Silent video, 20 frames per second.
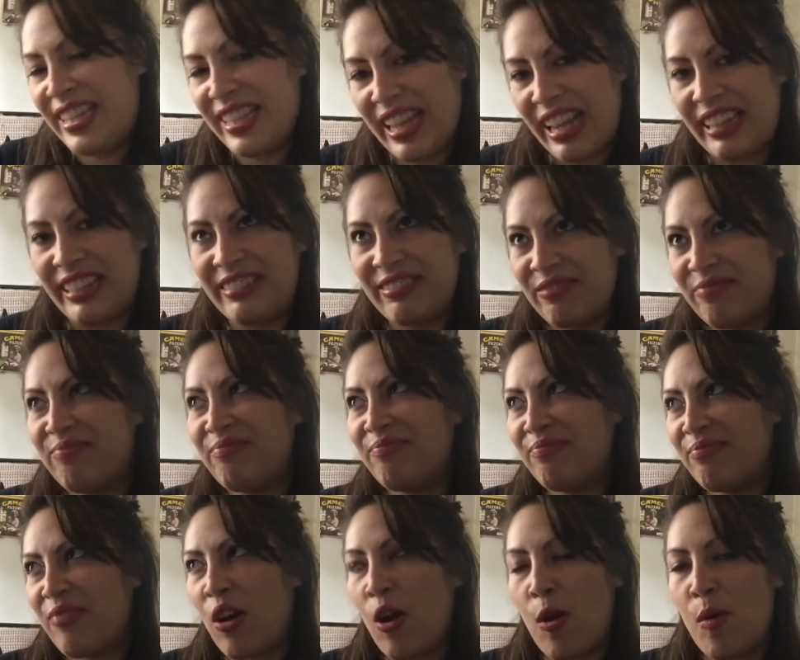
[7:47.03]
it's like
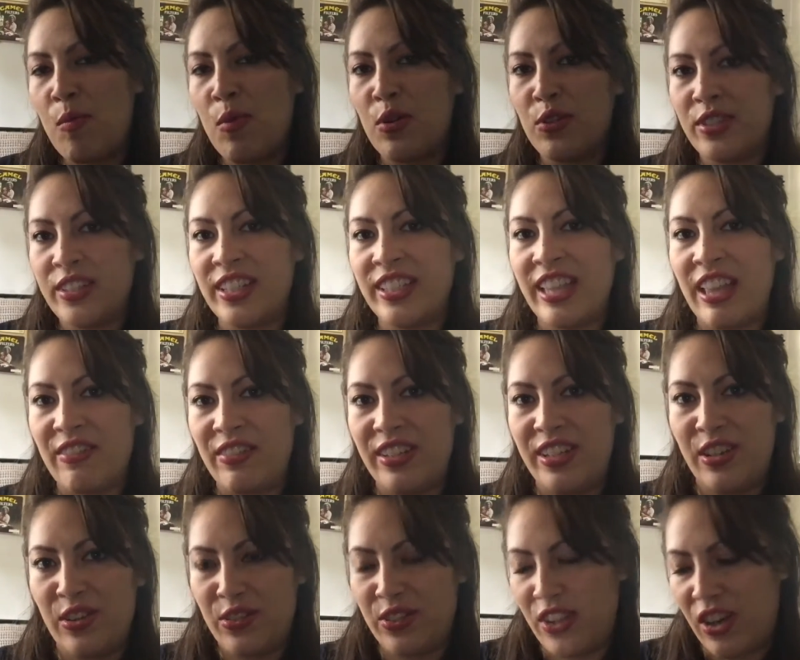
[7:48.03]
almost
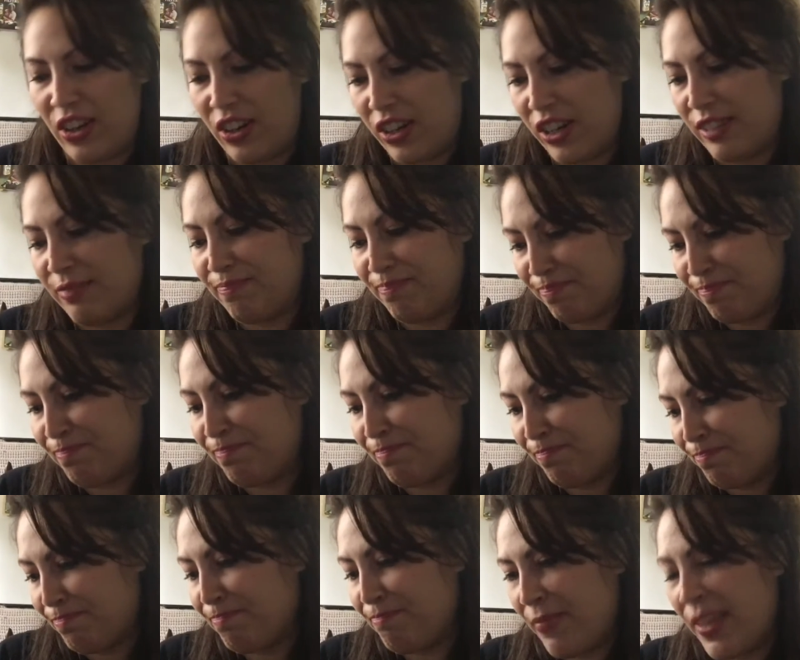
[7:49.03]
11 years younger.
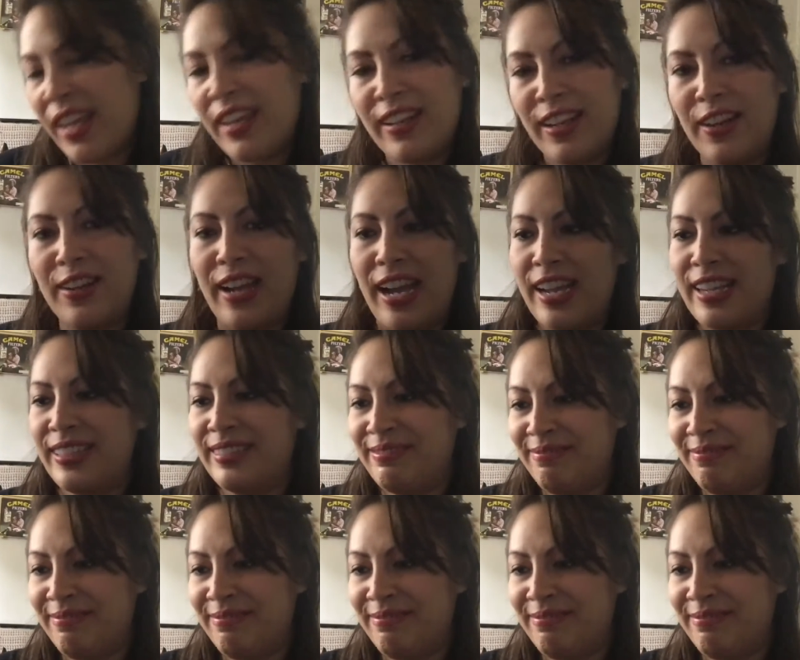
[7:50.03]
Okay,